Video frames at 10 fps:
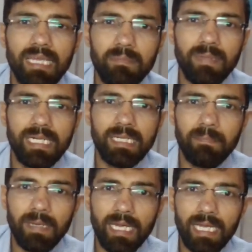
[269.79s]
I
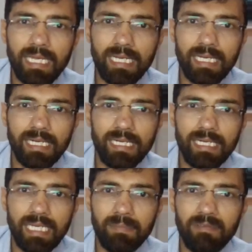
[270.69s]
multiply
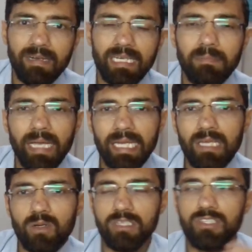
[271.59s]
AB vector by any
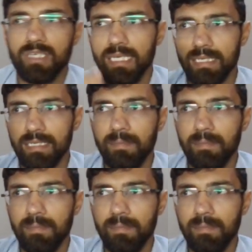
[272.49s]
constant,